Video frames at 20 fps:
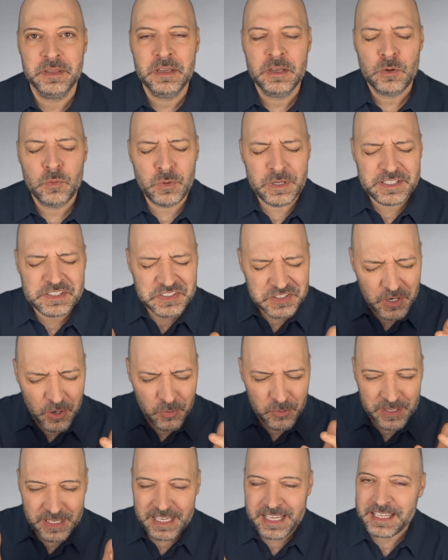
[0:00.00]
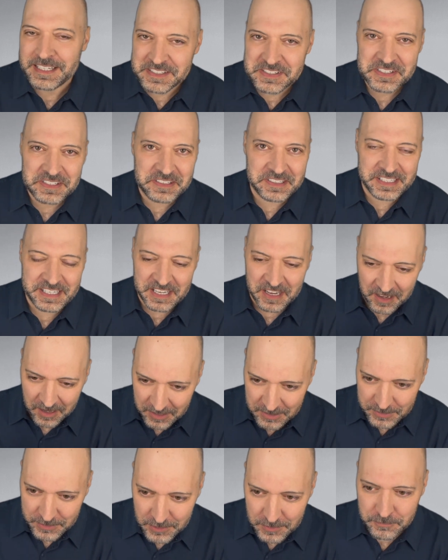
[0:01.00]
We so easily
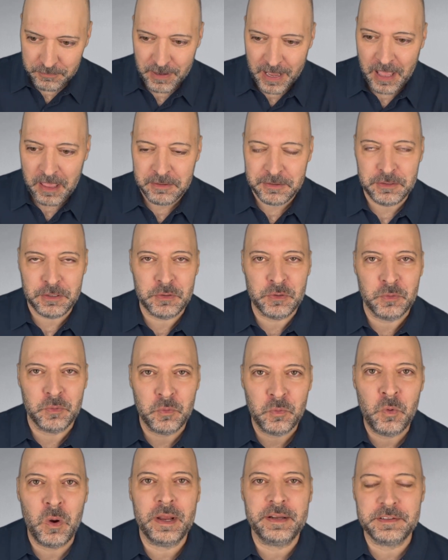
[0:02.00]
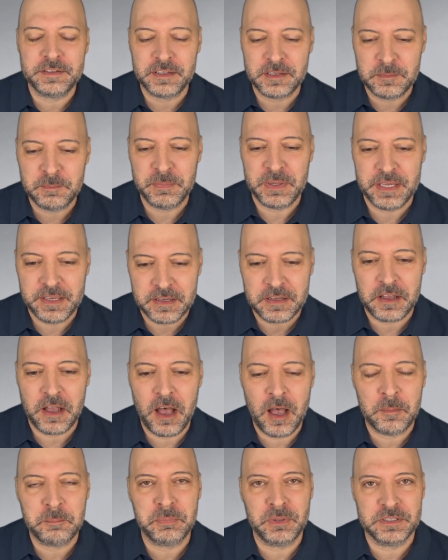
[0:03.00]
undervalue what can be
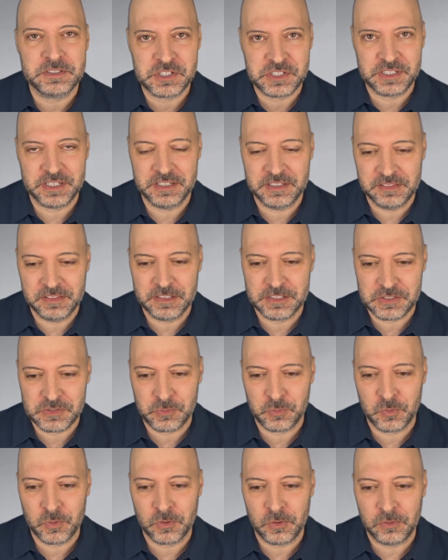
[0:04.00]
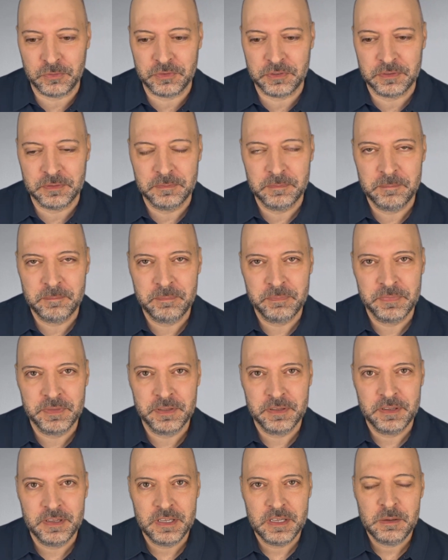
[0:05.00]
accomplished in this world.
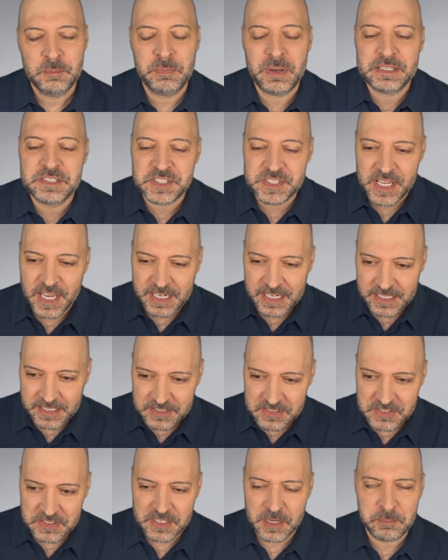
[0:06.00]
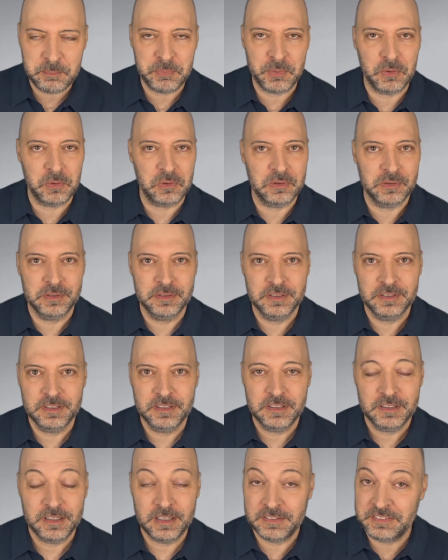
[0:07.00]
By setting simple,
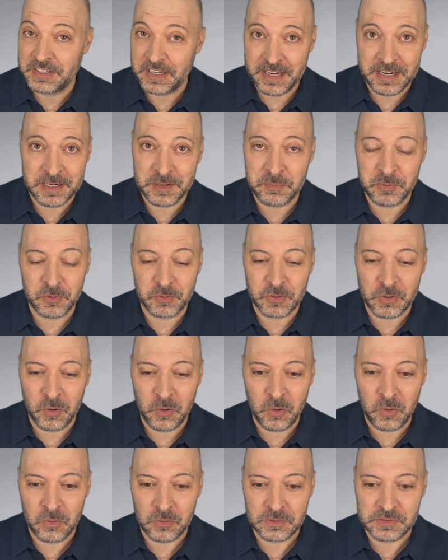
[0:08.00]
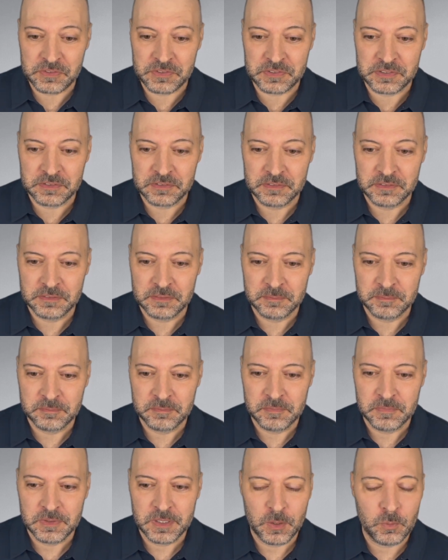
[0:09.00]
attainable goals,
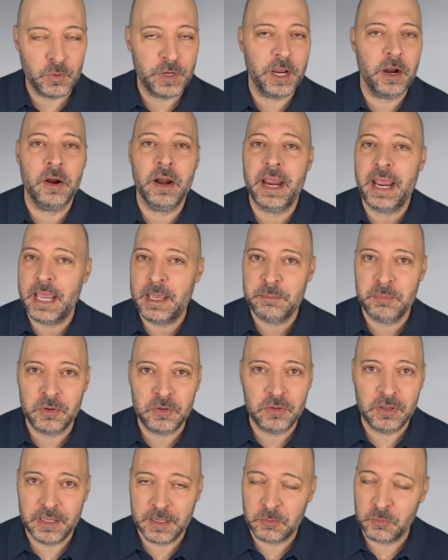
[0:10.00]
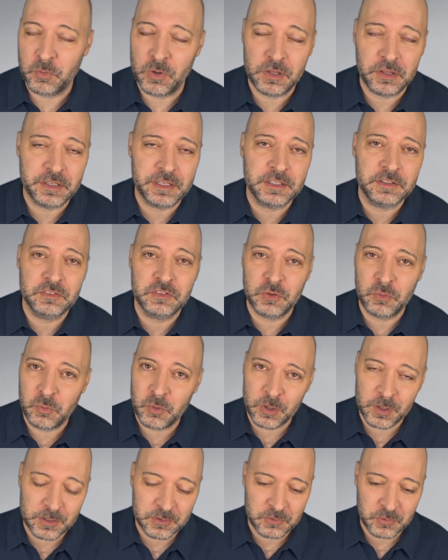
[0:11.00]
we are able and willing to
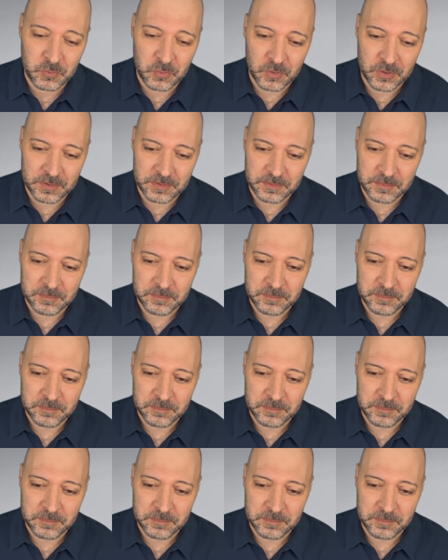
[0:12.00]
work toward.